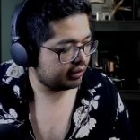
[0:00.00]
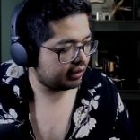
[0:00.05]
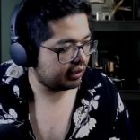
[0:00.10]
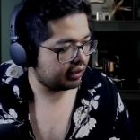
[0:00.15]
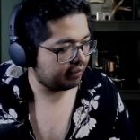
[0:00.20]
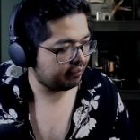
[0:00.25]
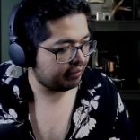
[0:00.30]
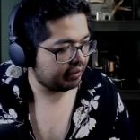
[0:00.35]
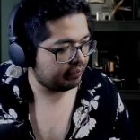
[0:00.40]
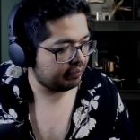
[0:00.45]

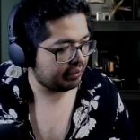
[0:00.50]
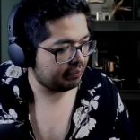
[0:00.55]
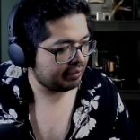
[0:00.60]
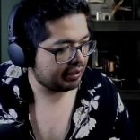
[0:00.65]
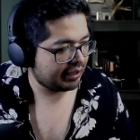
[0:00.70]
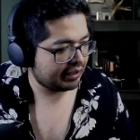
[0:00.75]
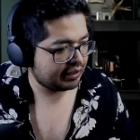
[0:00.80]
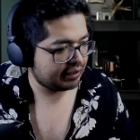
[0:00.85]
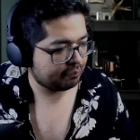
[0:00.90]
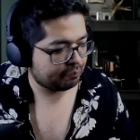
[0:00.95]
Am I
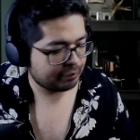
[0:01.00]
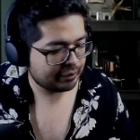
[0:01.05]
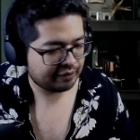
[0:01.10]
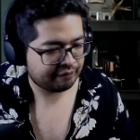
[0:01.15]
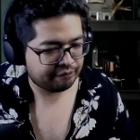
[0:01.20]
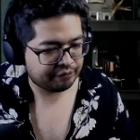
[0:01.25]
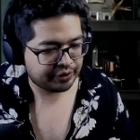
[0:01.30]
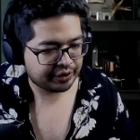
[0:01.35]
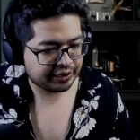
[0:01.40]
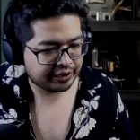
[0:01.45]
making a
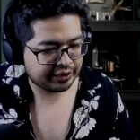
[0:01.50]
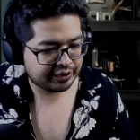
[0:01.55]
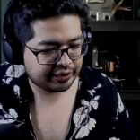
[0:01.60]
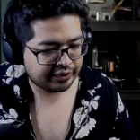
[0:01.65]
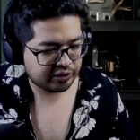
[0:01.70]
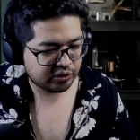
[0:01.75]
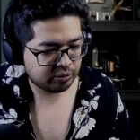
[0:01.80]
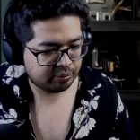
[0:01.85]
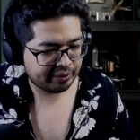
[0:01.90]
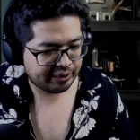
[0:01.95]
big fucking
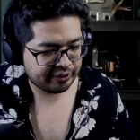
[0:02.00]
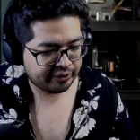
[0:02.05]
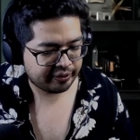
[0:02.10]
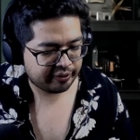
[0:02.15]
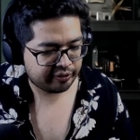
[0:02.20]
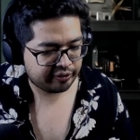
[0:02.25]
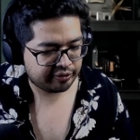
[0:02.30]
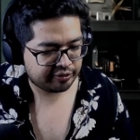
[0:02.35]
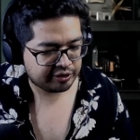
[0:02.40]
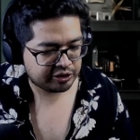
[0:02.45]
deal about
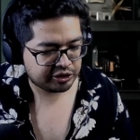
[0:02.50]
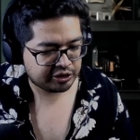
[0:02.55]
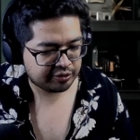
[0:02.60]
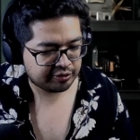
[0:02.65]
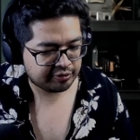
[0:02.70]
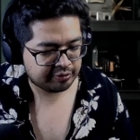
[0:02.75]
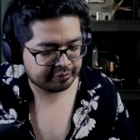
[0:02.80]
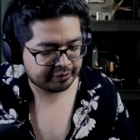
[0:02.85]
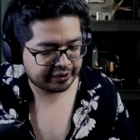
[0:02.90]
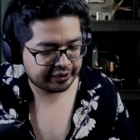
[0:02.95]
it, or is it
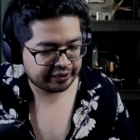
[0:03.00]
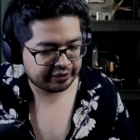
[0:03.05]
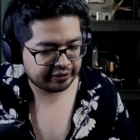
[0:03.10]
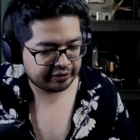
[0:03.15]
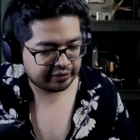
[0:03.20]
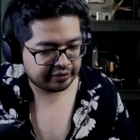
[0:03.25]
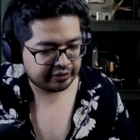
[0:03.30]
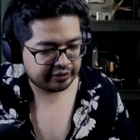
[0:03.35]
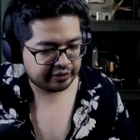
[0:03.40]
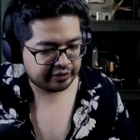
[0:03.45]
just me?